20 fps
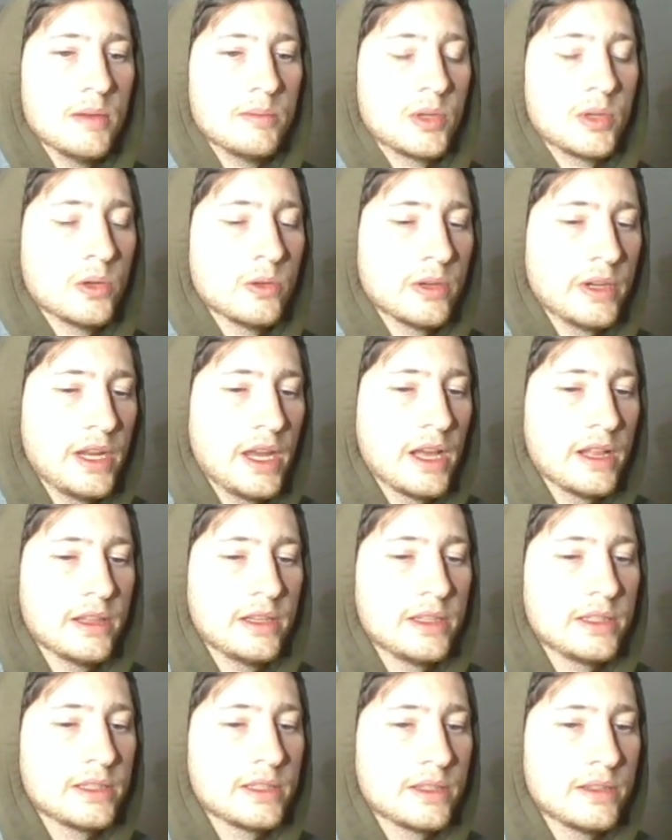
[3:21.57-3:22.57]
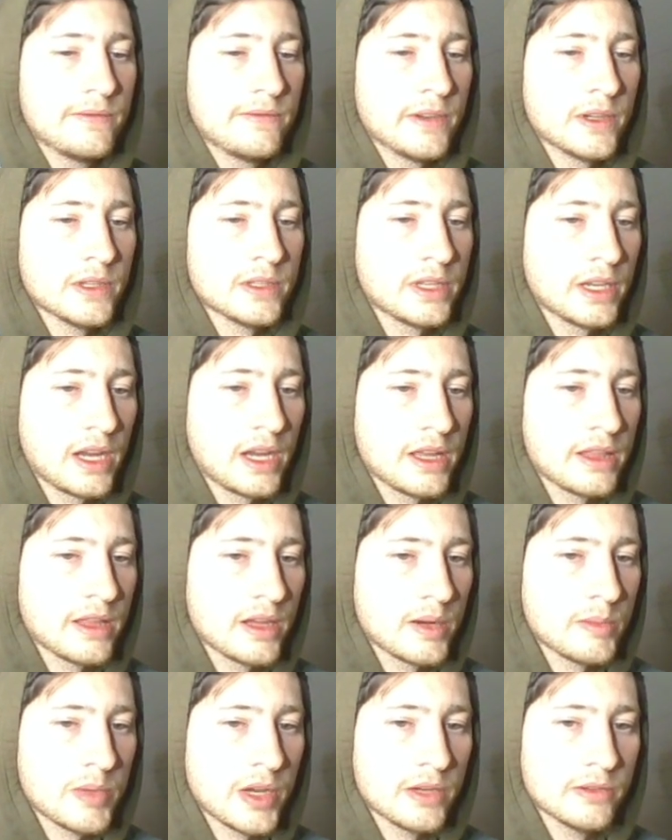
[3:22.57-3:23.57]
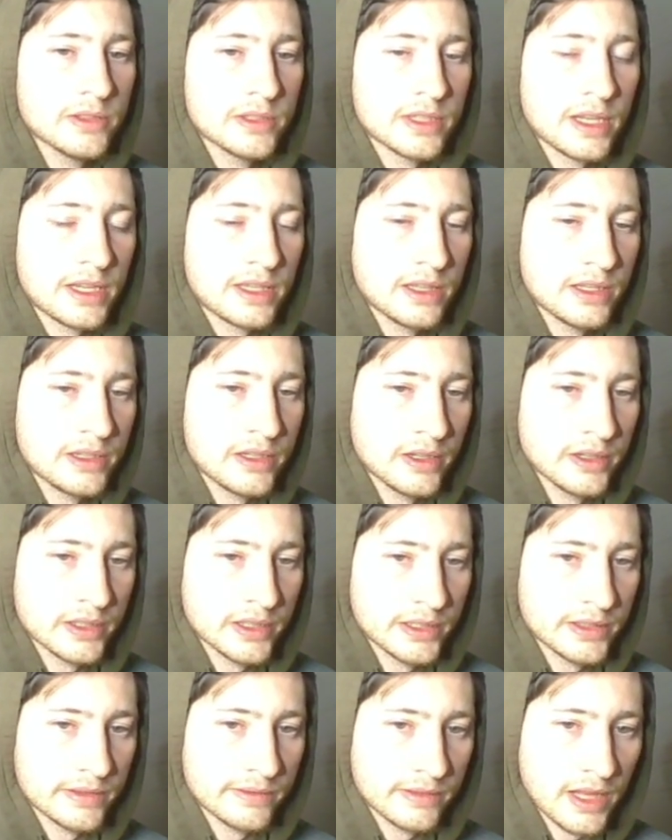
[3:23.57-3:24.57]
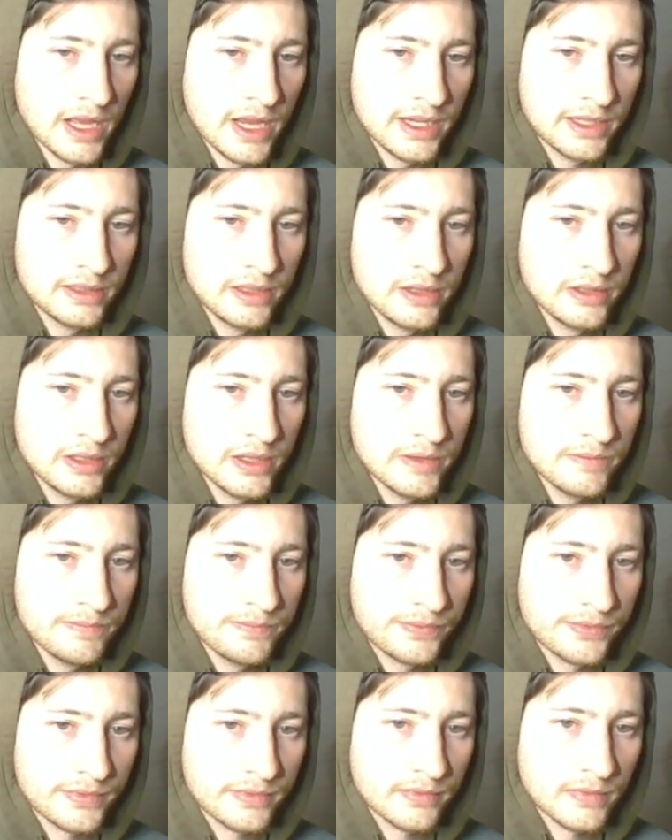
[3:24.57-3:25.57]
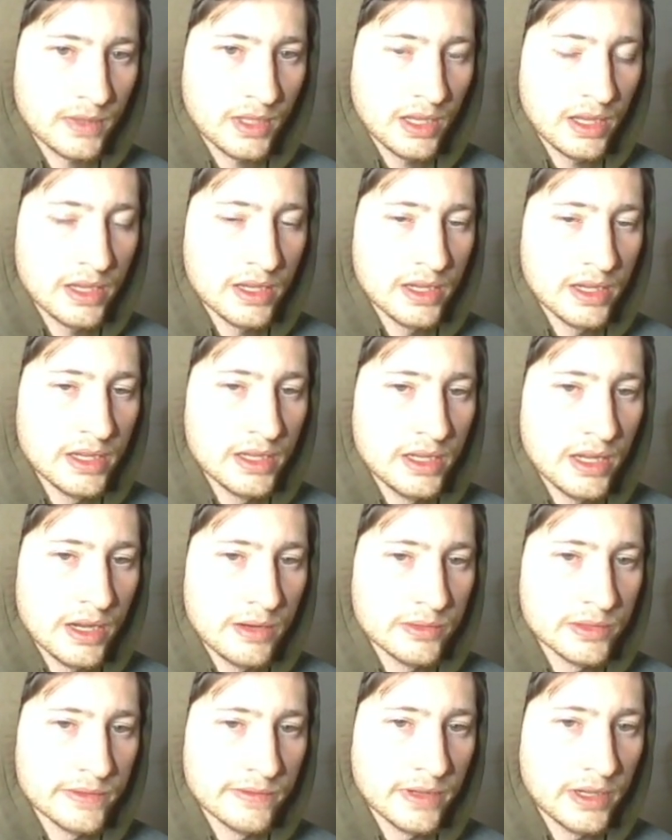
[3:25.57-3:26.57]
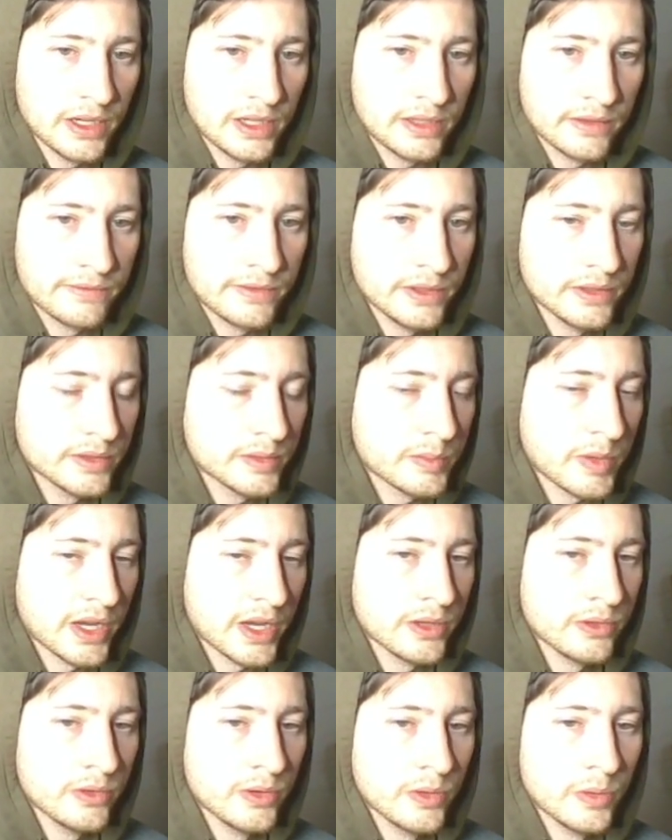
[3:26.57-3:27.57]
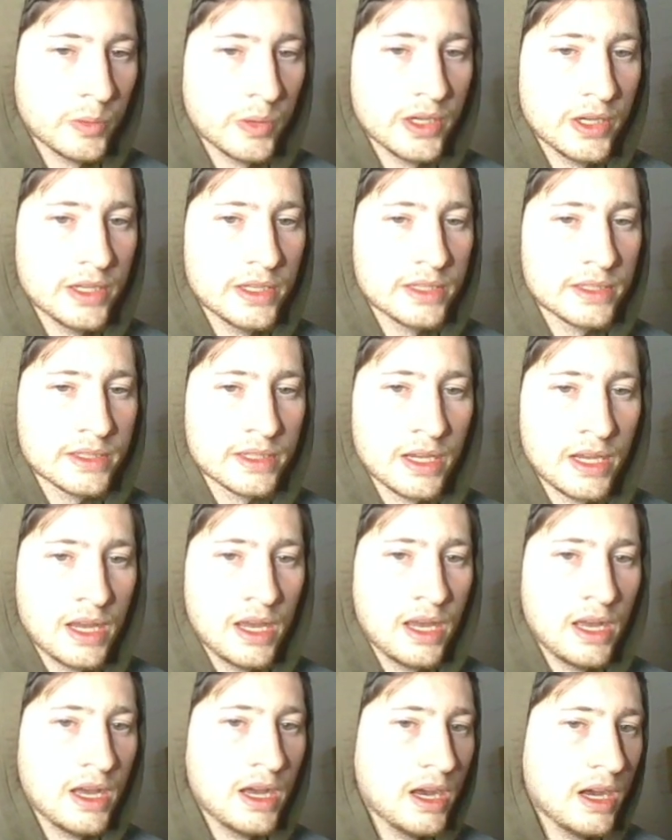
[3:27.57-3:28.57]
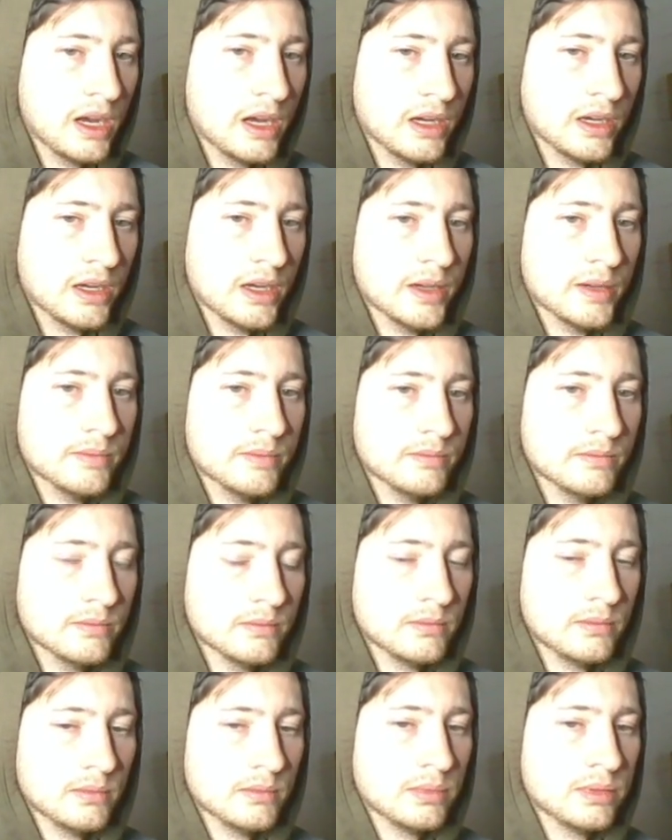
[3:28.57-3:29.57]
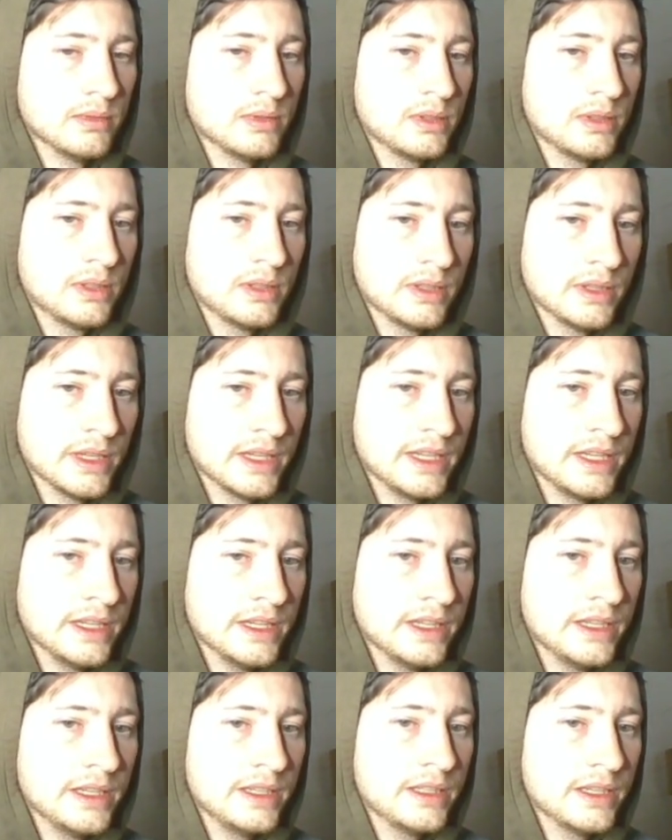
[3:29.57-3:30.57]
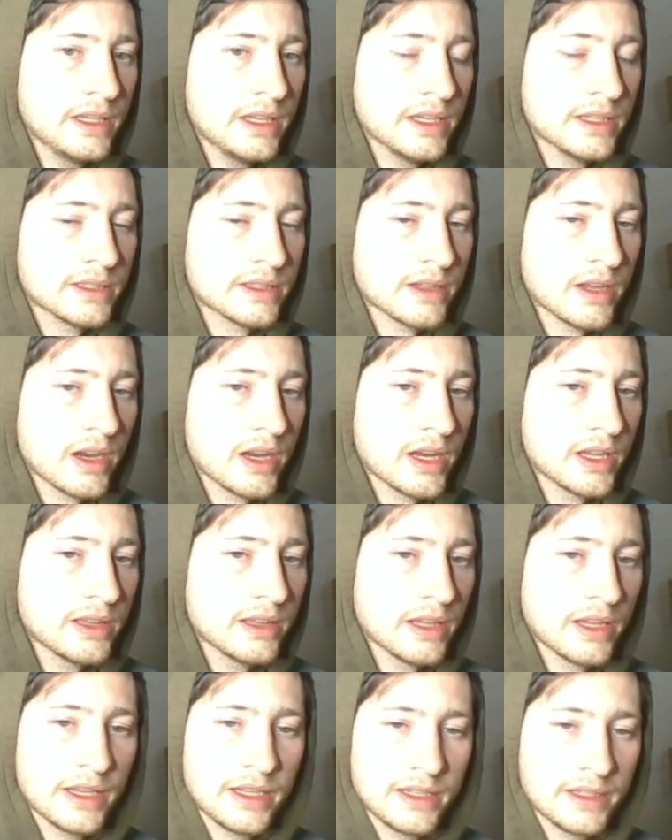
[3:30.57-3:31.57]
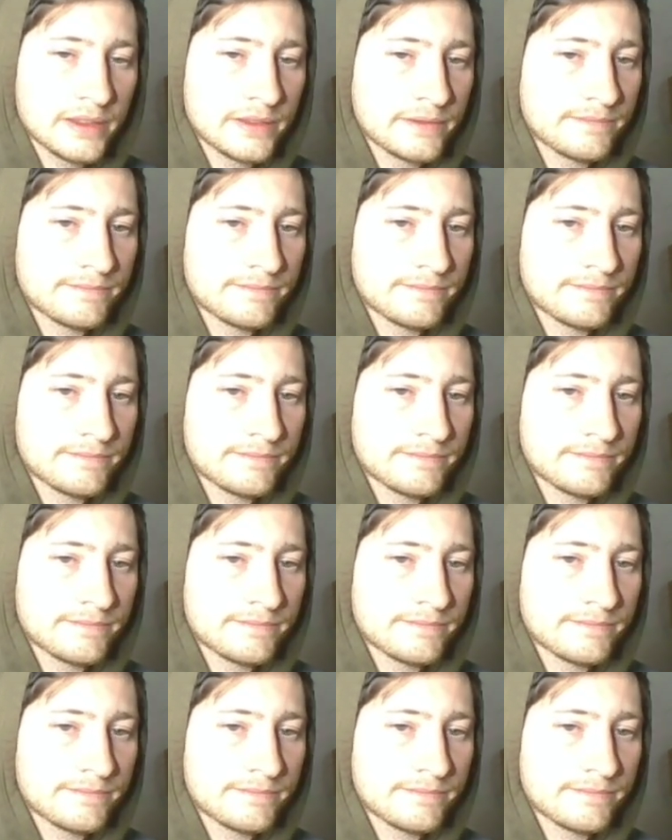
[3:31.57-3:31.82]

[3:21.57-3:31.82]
Corey Ellis, first thing I thought about was like the Turkish flag logo, and I was very confused by who it was. The E is not like,